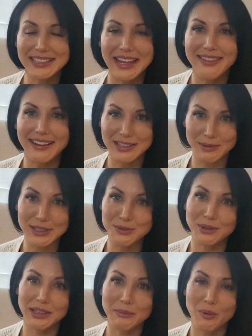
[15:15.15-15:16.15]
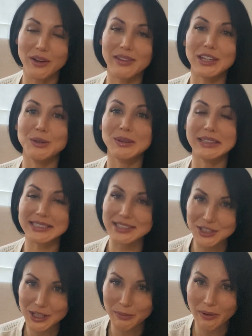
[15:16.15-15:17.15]
and that's why it's really important that you listen
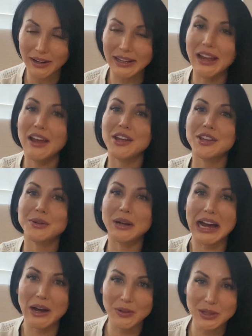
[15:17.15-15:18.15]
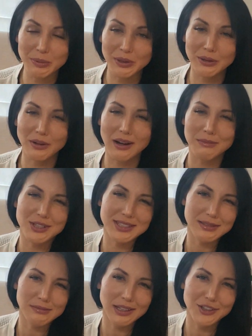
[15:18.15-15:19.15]
to your body throughout the program, just
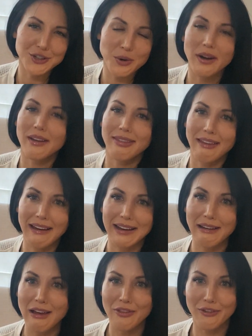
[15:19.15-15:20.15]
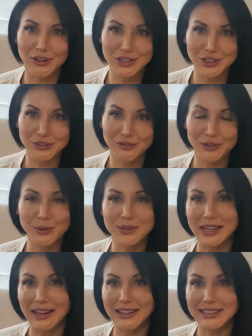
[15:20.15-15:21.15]
to make sure that there are certain foods
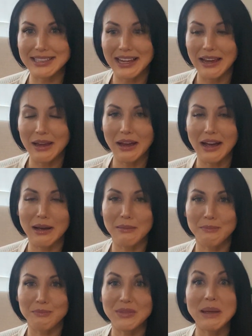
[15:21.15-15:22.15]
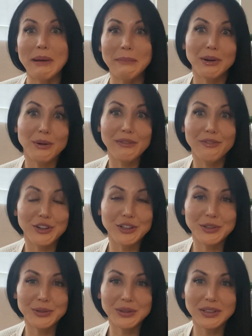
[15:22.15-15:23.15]
that they might be great for
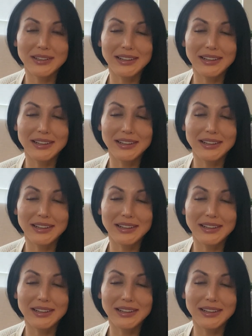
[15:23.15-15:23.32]
you,